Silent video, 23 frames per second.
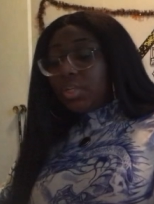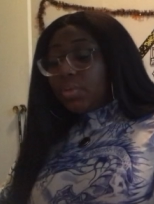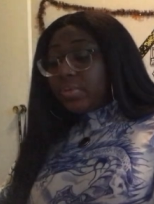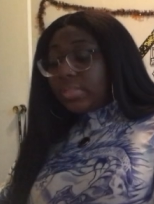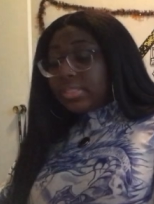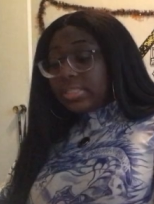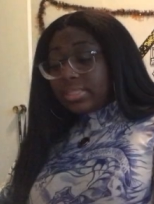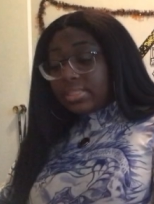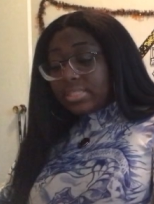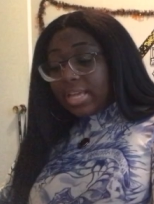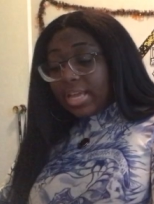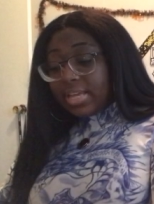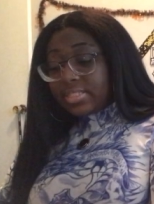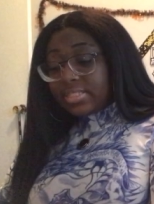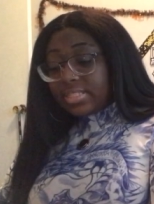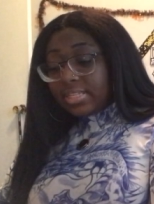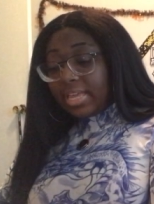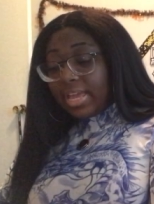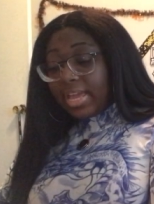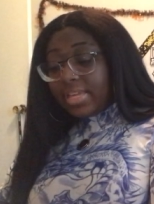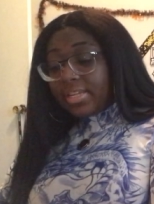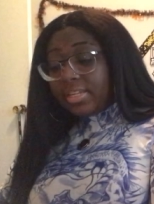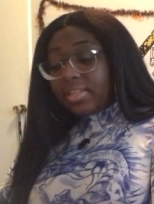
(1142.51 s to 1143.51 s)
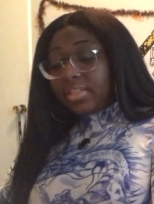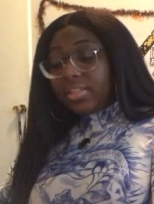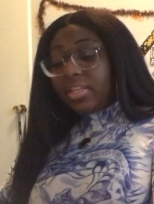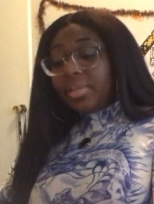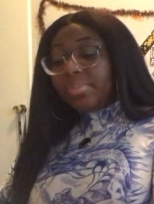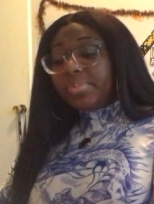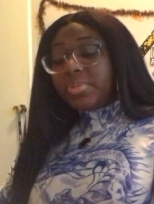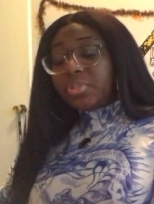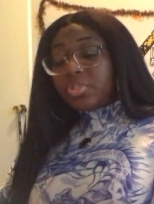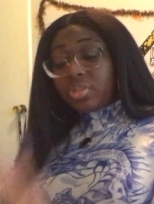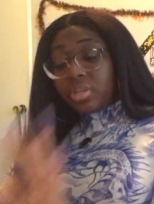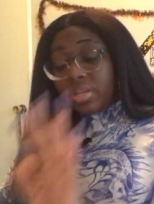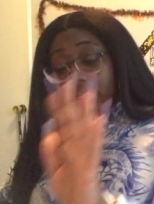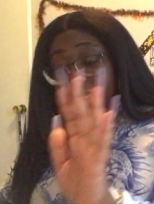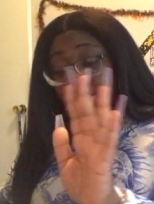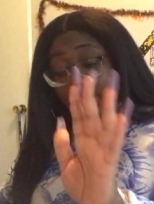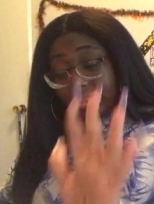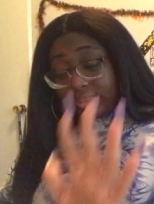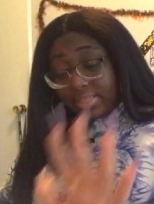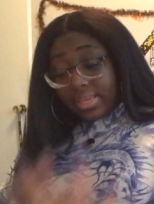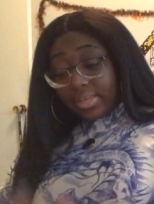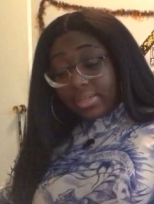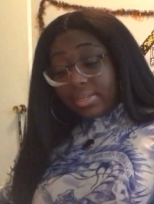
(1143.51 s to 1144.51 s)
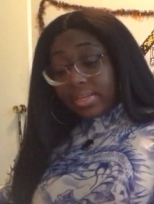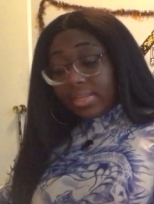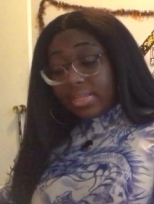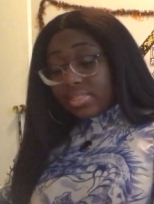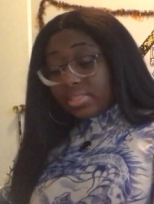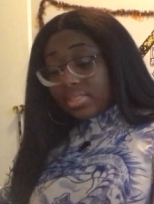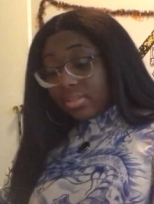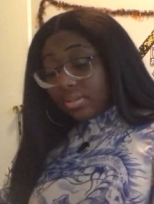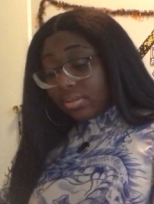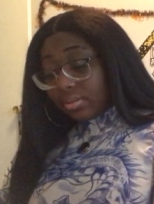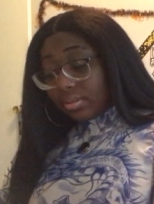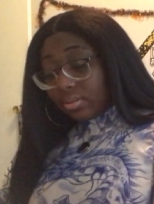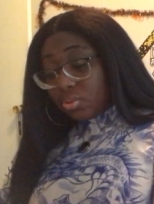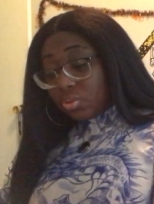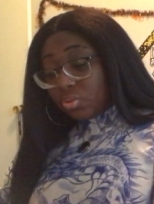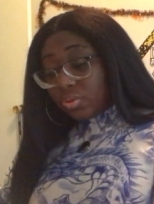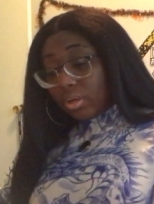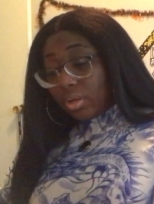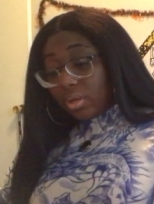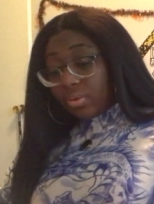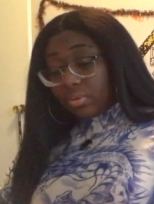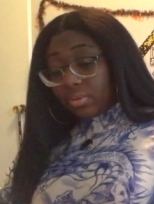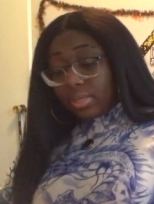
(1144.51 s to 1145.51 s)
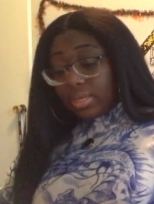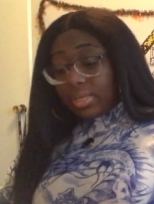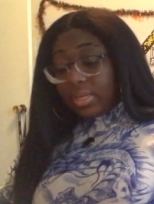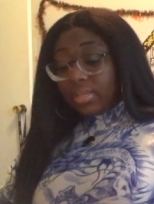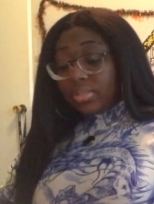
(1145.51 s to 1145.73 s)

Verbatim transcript: you is intoxicating. Libra's trying to get that lust under control.